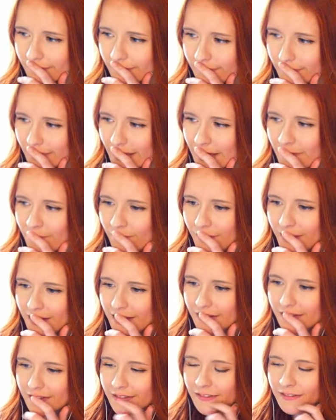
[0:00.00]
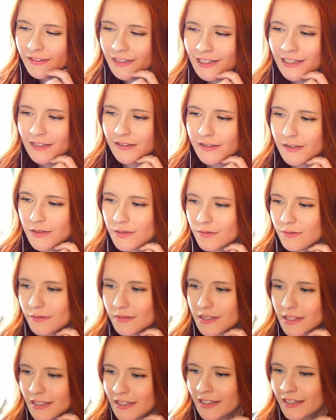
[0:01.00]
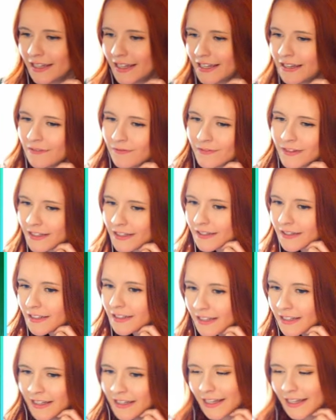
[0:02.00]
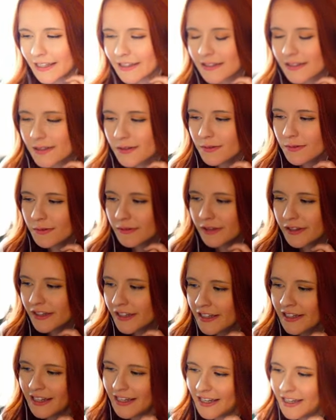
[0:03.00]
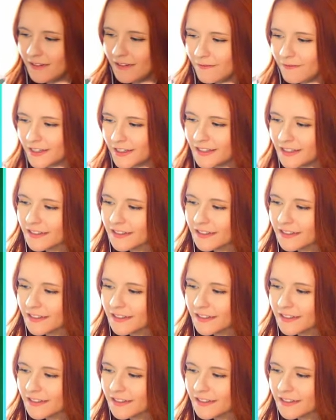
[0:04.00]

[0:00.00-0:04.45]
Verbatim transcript: and feed, soothe and feed, and soothe and feed.